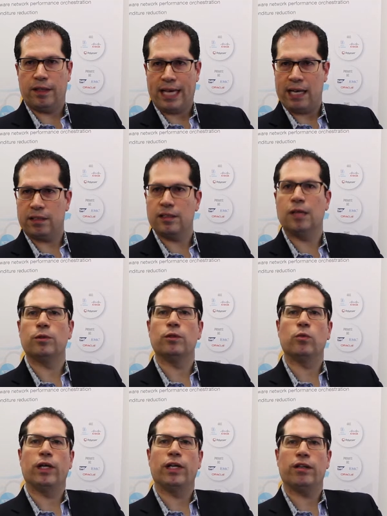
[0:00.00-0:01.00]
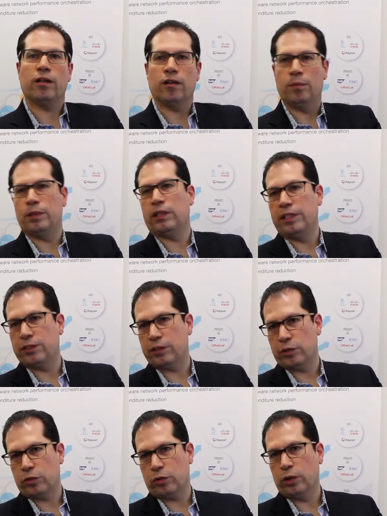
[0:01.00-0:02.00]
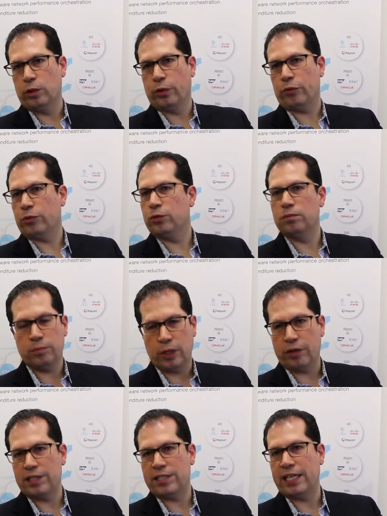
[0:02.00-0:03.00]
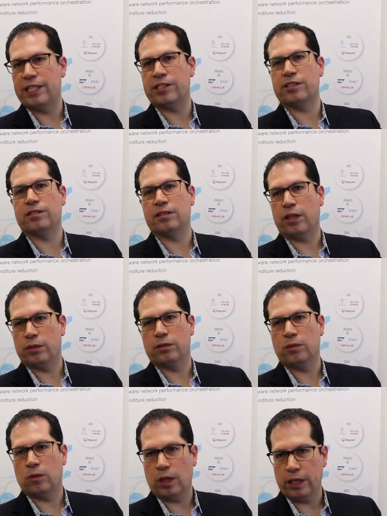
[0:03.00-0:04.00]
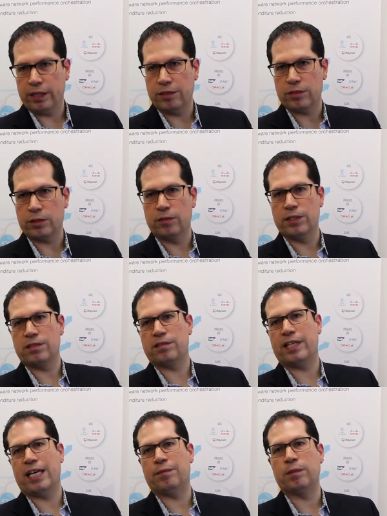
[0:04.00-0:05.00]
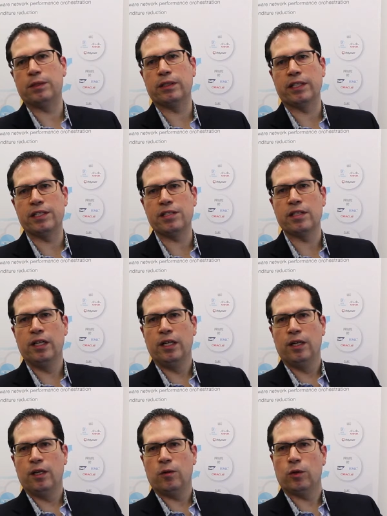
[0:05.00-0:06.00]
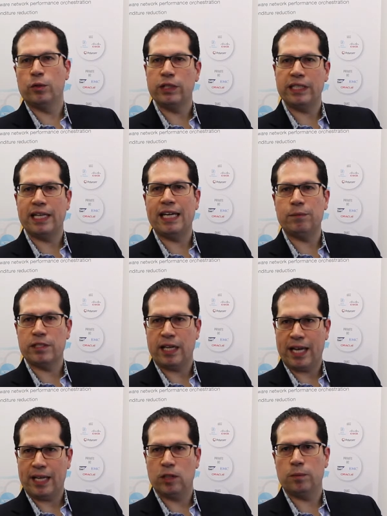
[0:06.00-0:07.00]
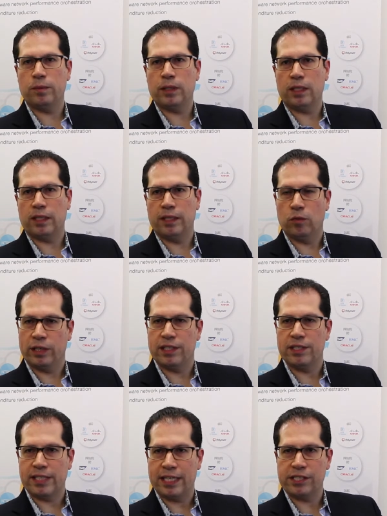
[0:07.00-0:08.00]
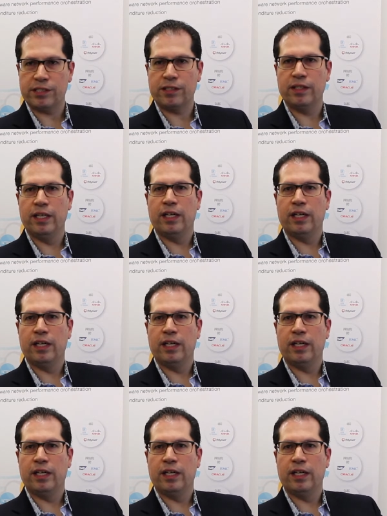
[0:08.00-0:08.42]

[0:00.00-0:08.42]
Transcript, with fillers: that coupled with our ability to control through prioritization, other quality of service capabilities, we're really able to help uh, an organization